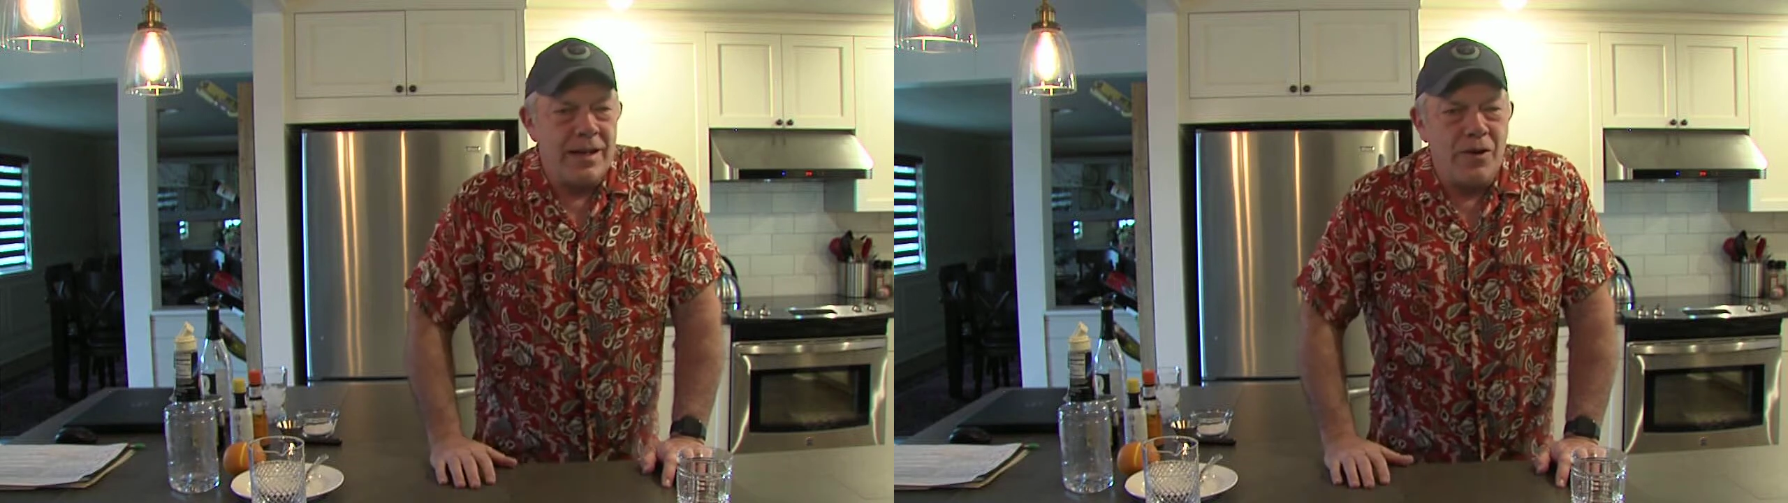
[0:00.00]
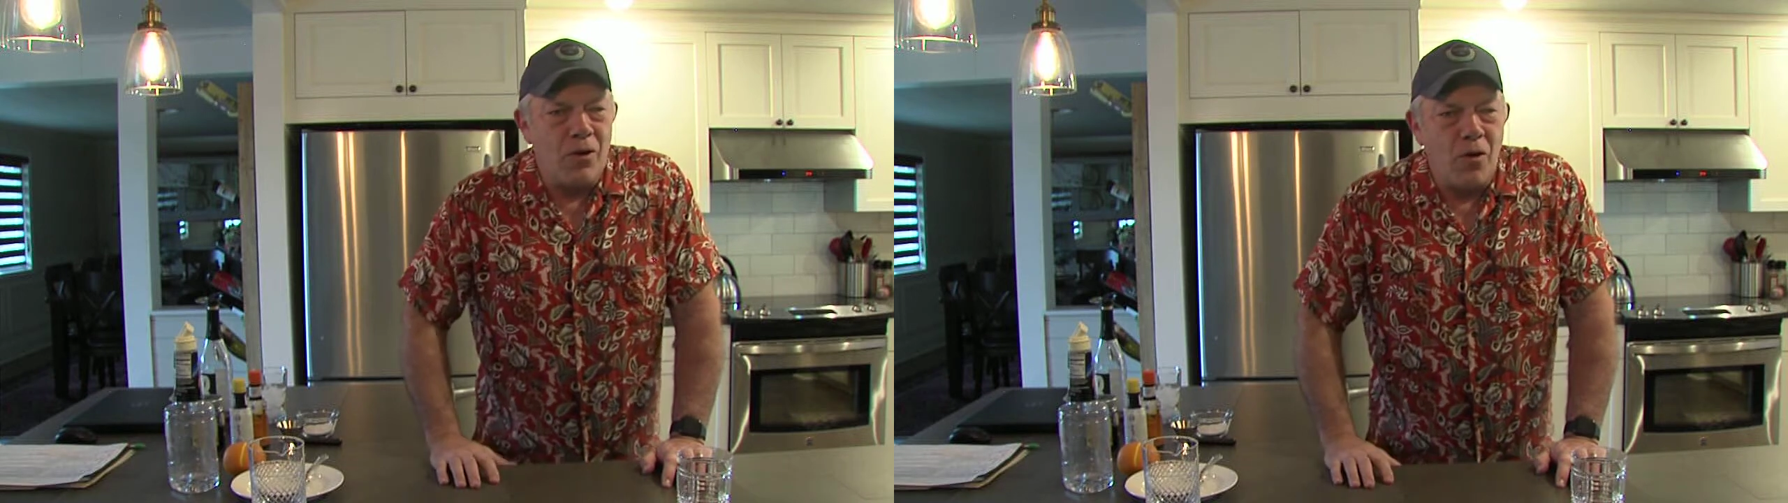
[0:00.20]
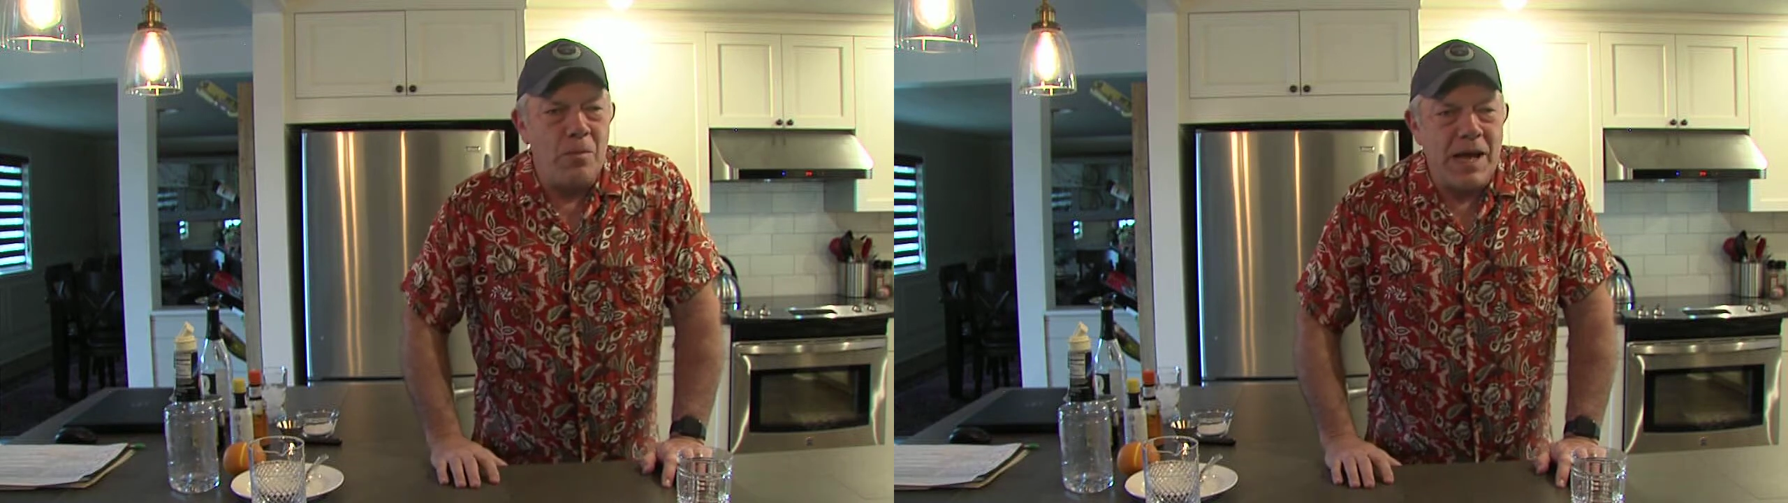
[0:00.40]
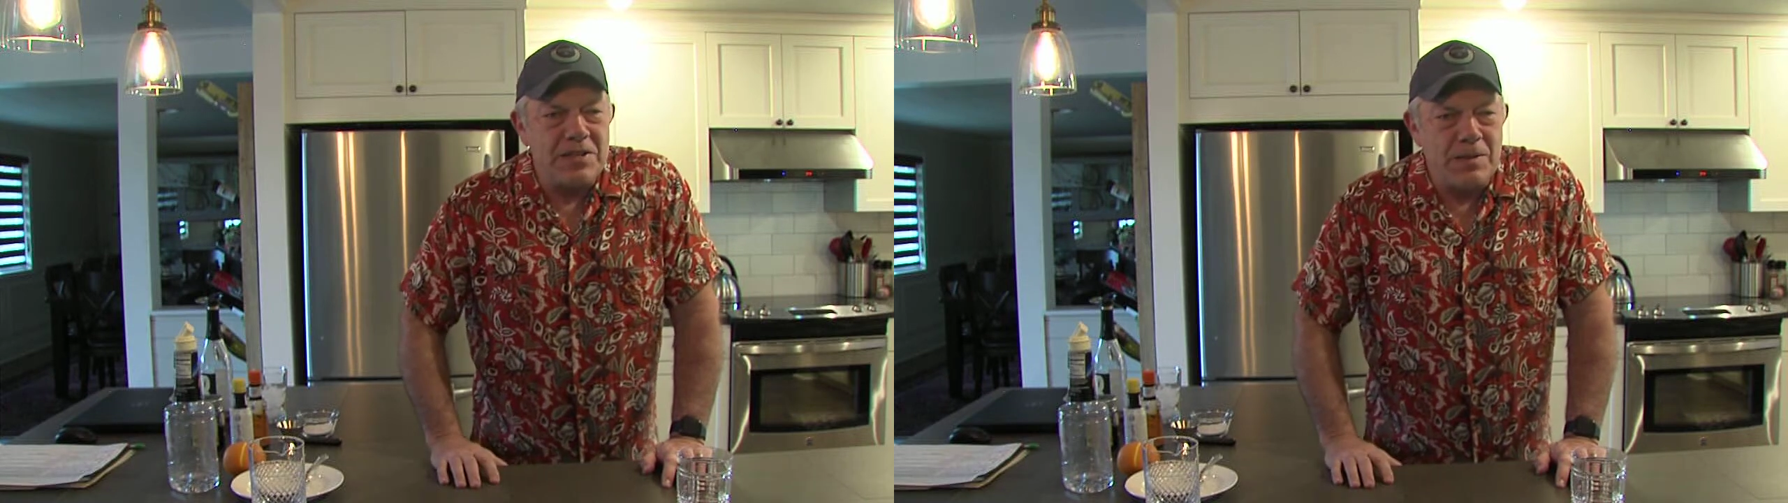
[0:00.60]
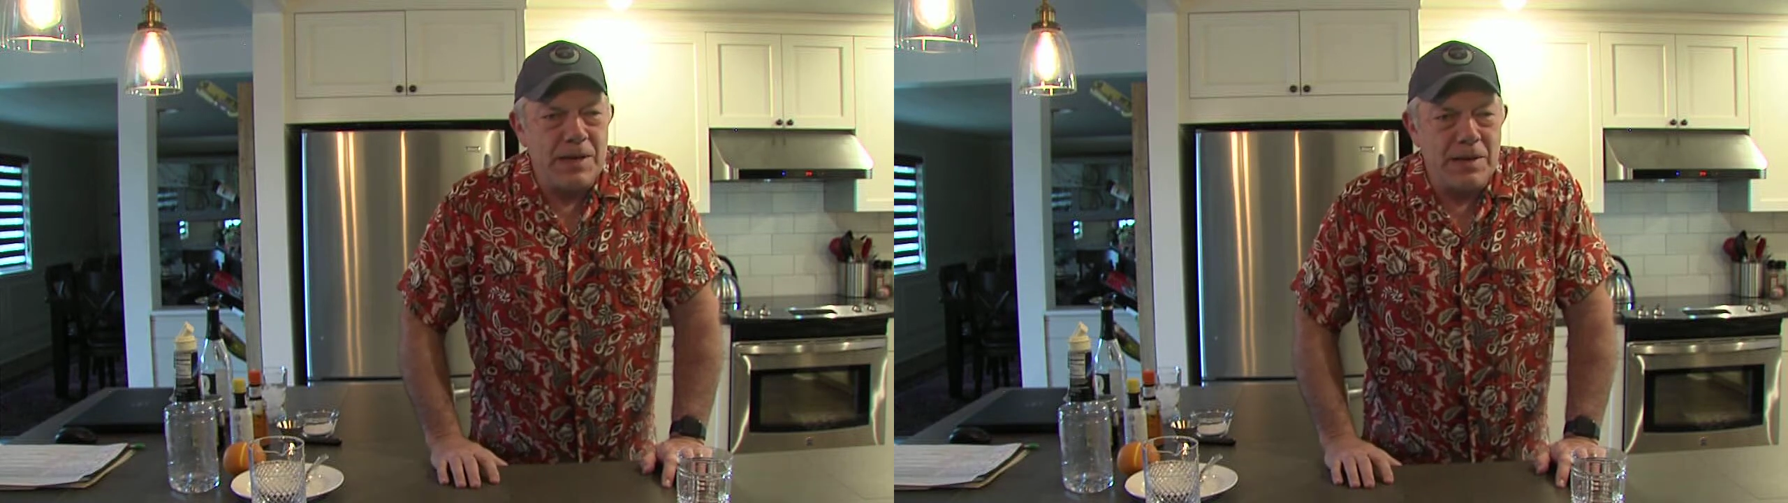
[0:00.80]
in your home
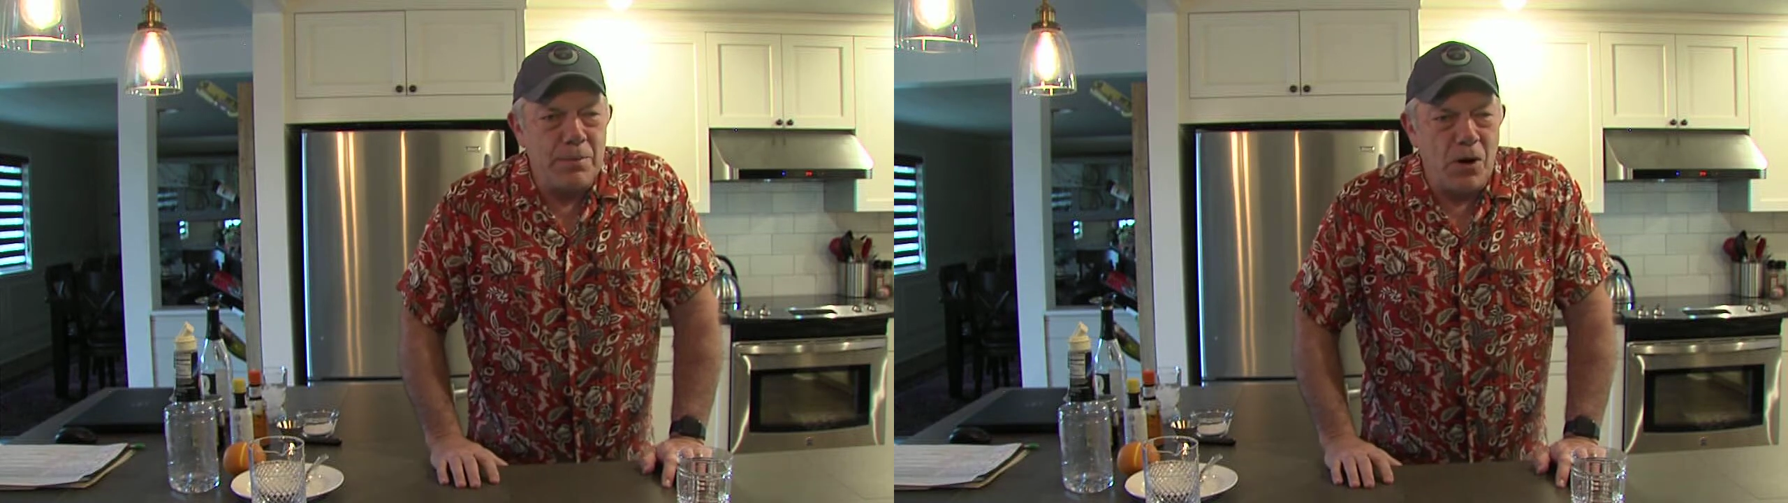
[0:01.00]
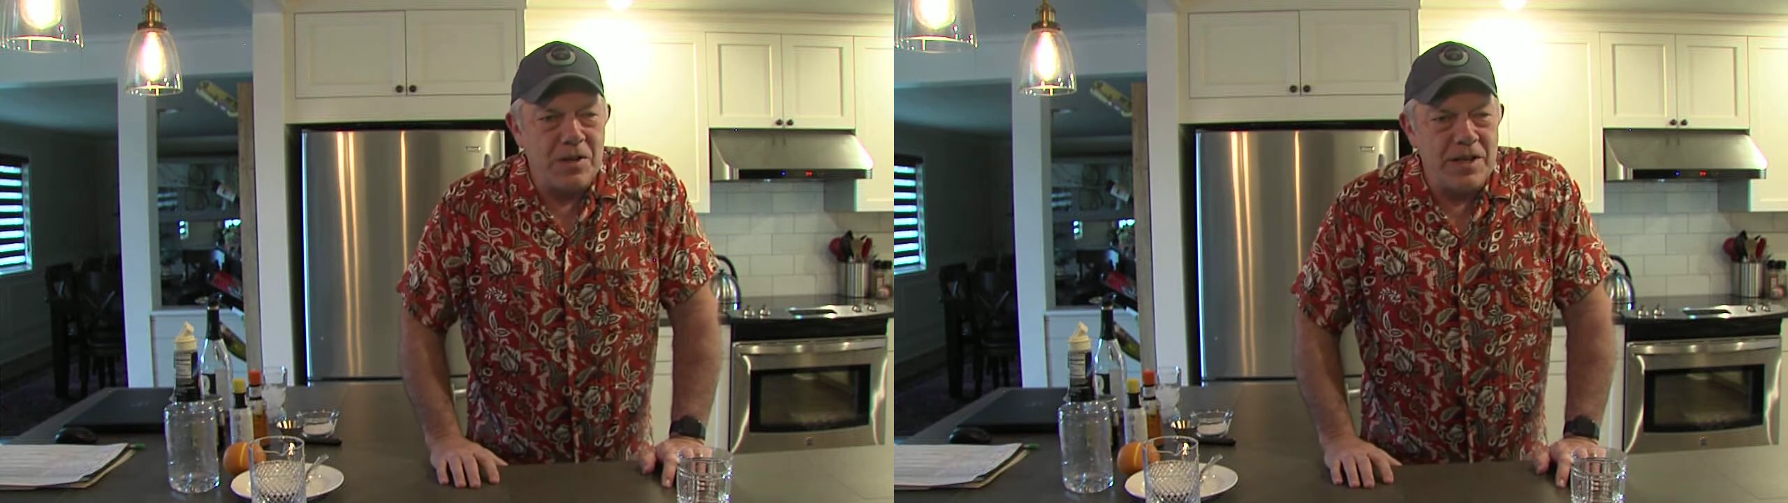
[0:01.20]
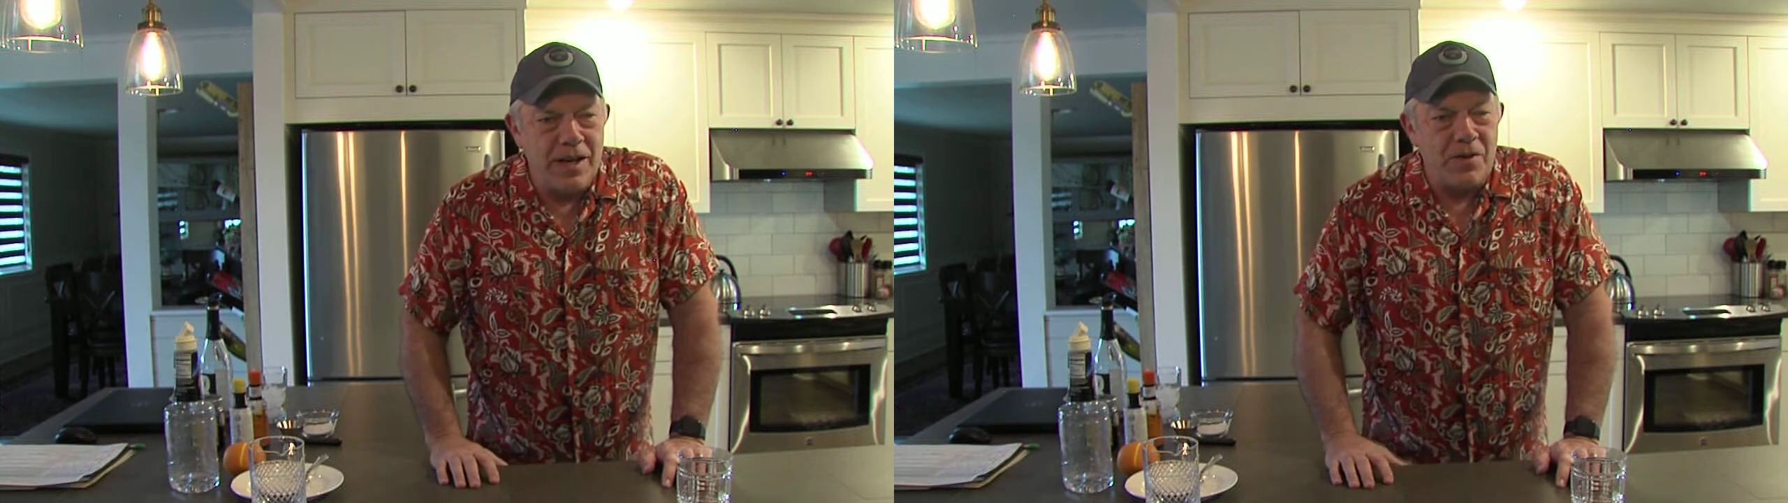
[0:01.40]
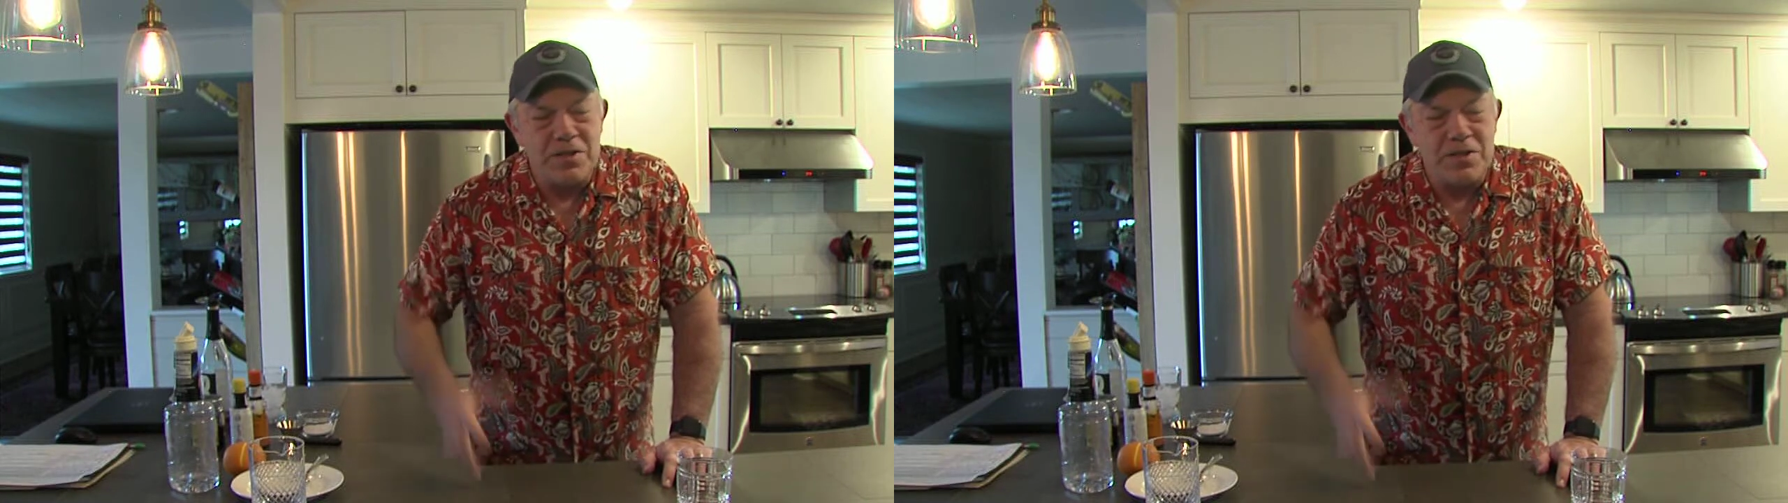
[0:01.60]
has to be the bartender.